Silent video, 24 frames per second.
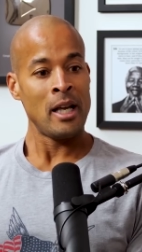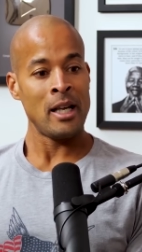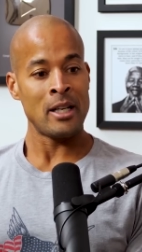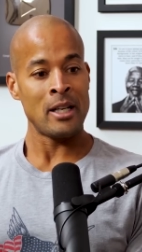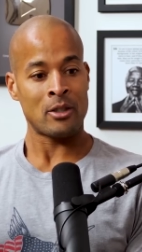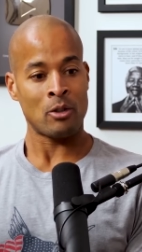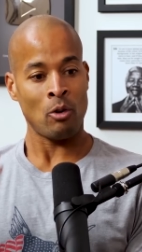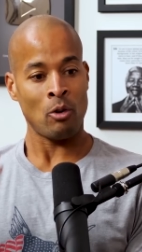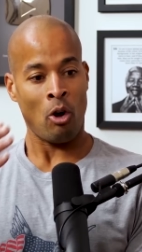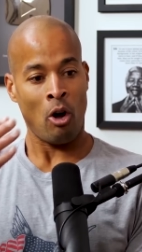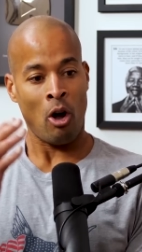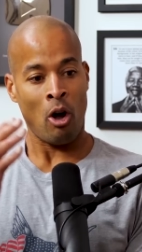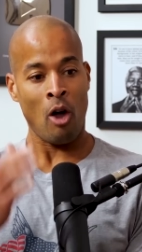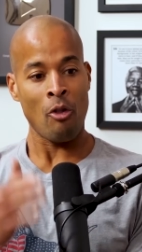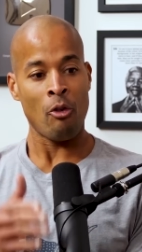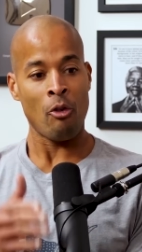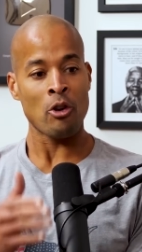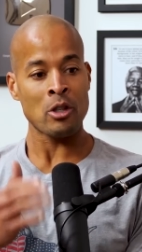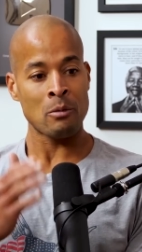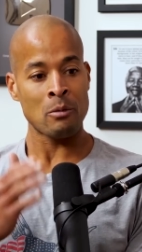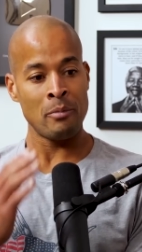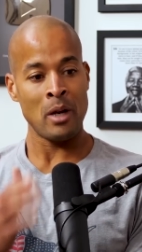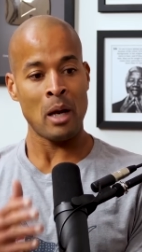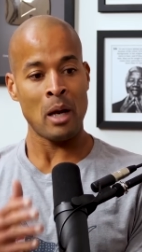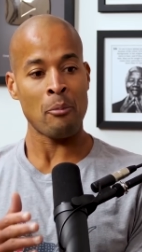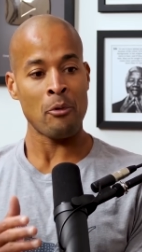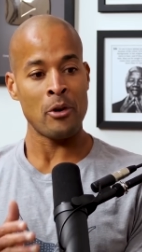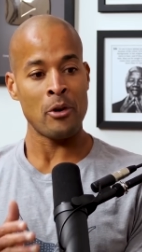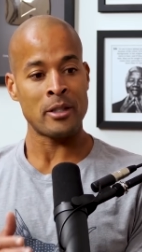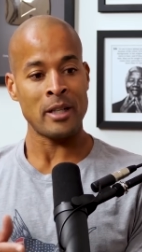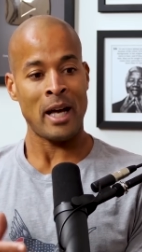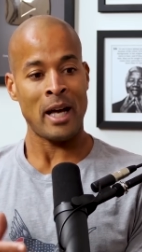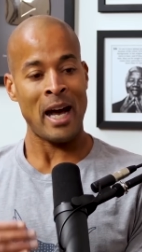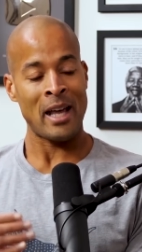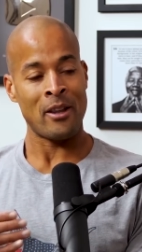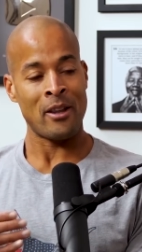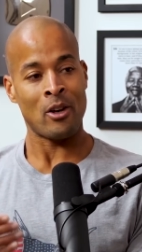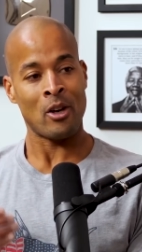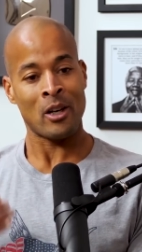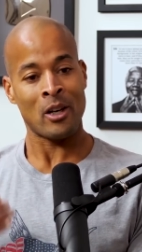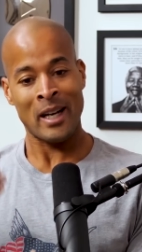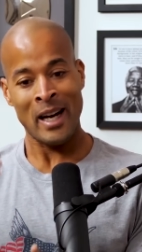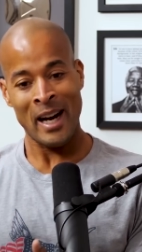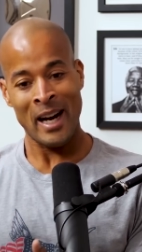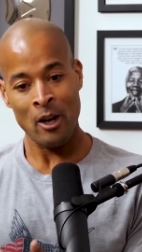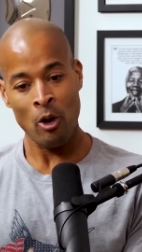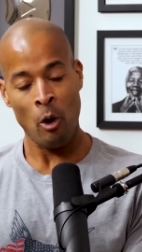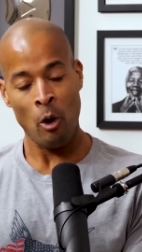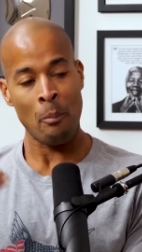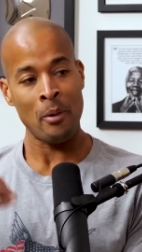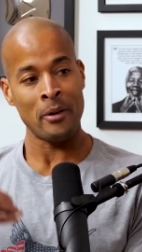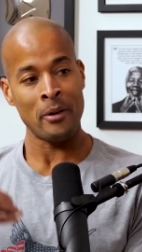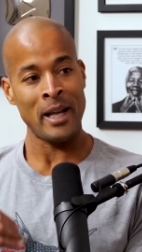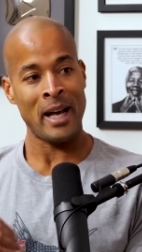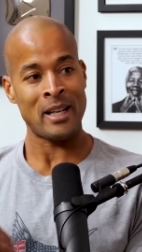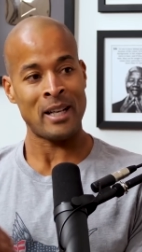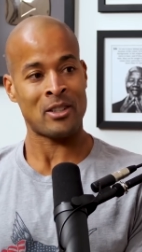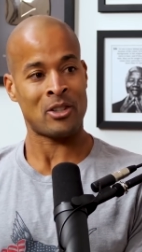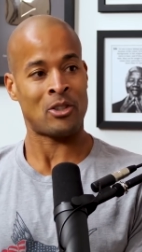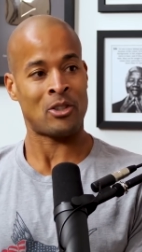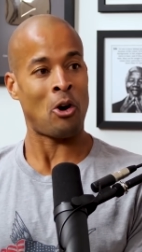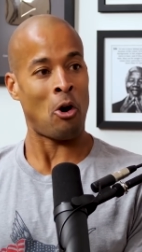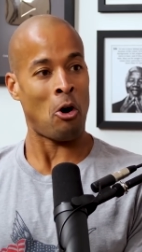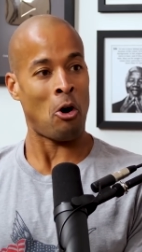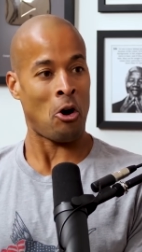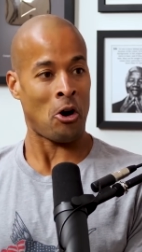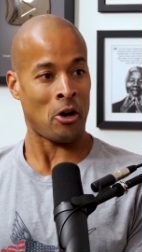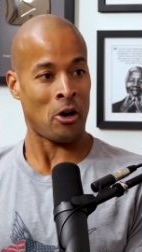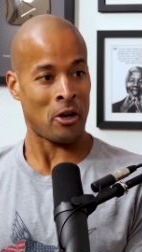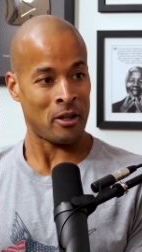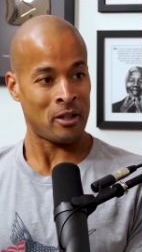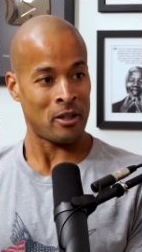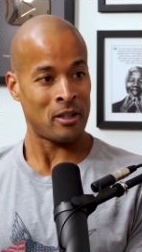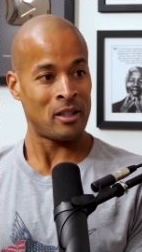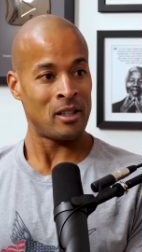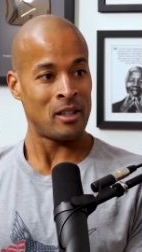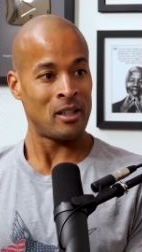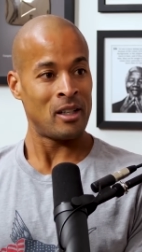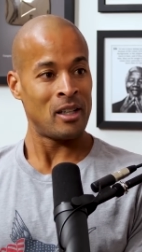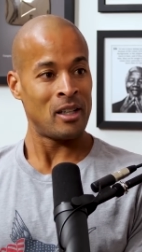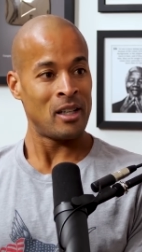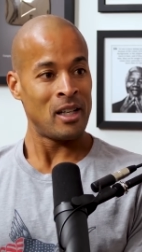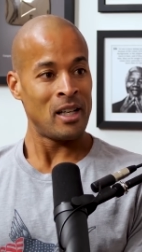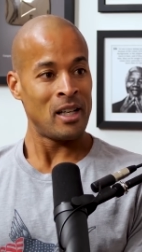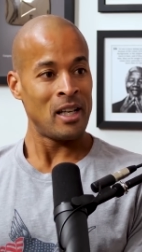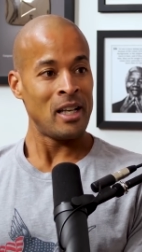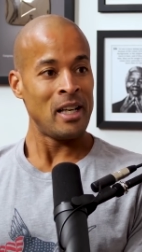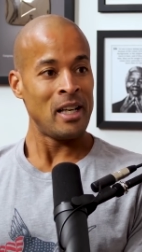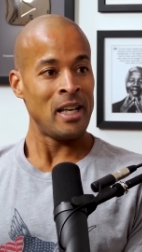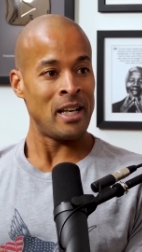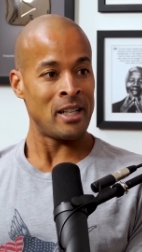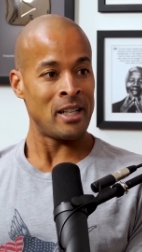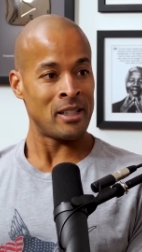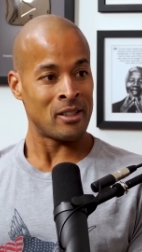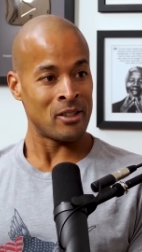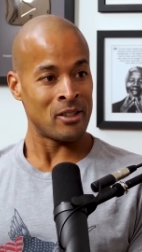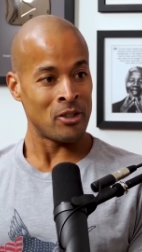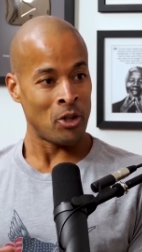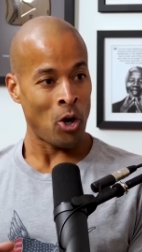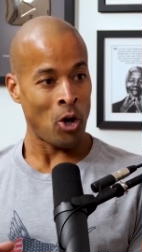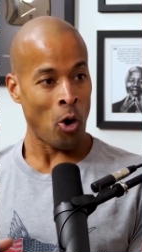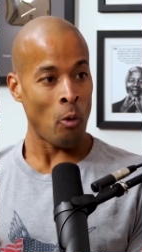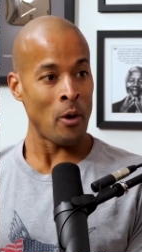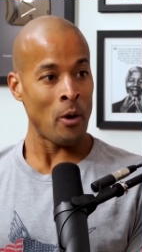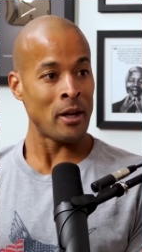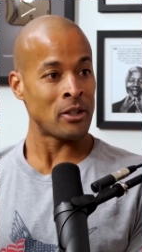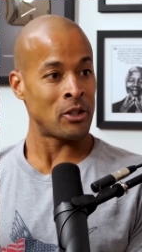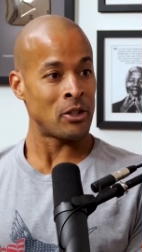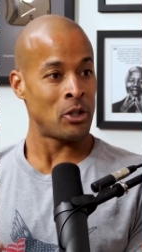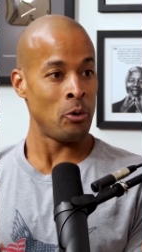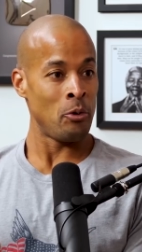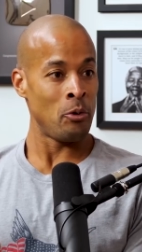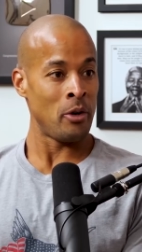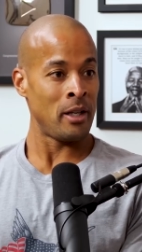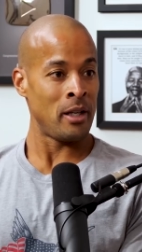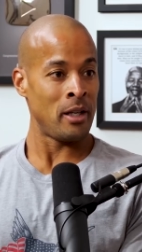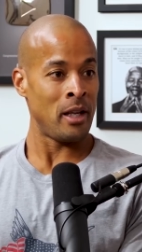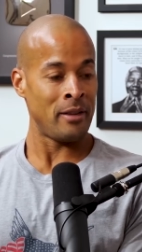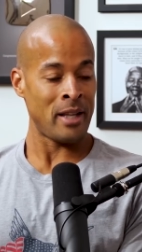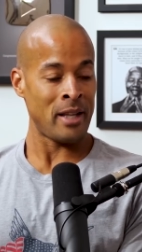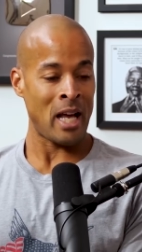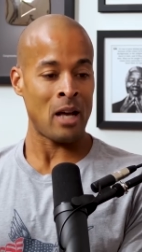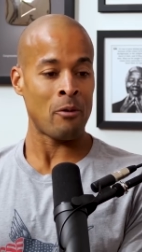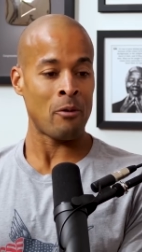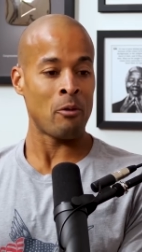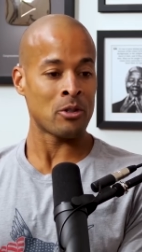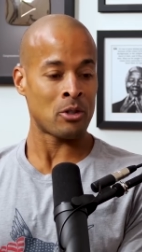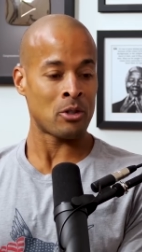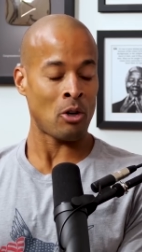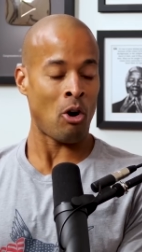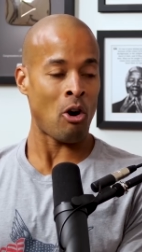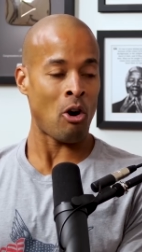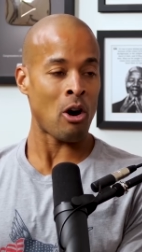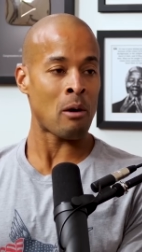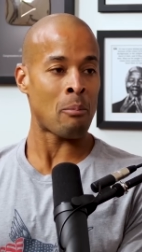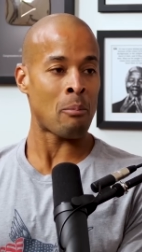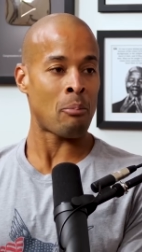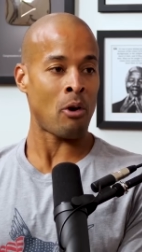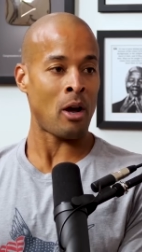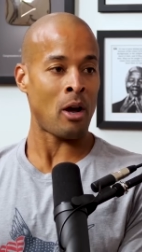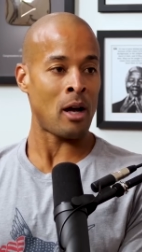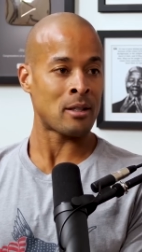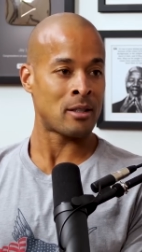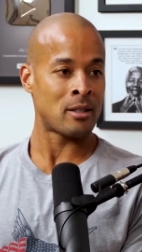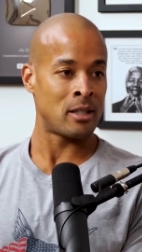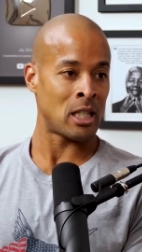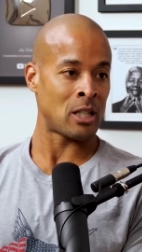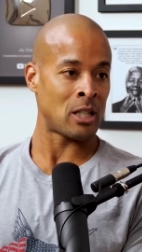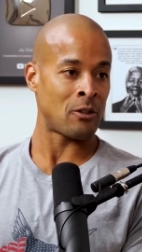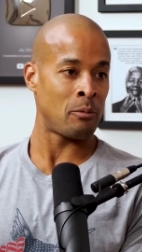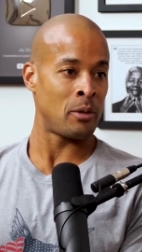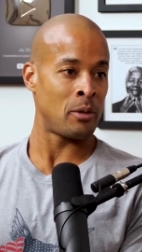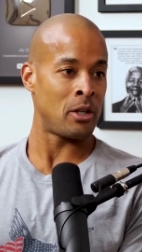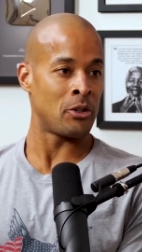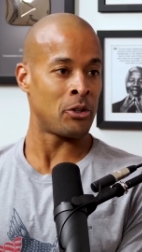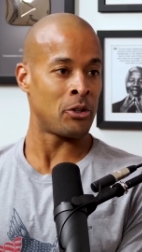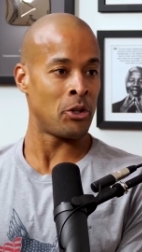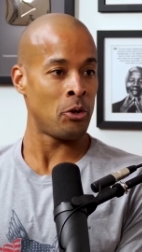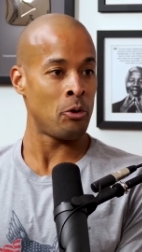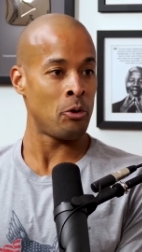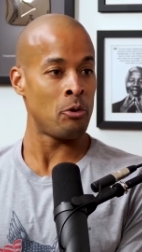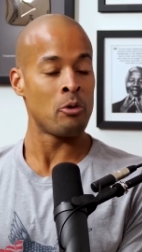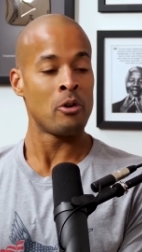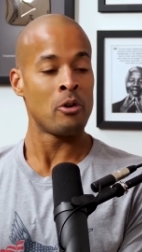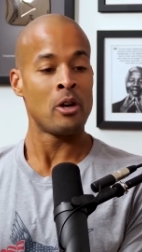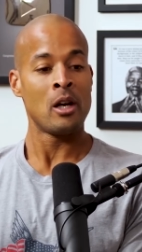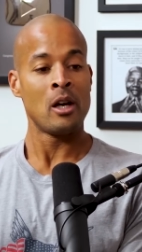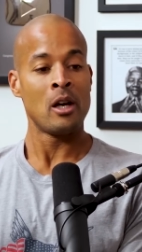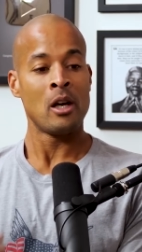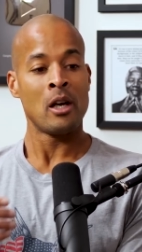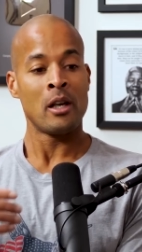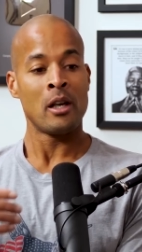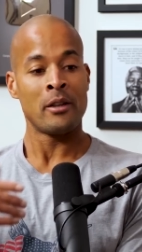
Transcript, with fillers: And so all those memories, I had to cut open that scar and go into it. And that was a hard process for me to do.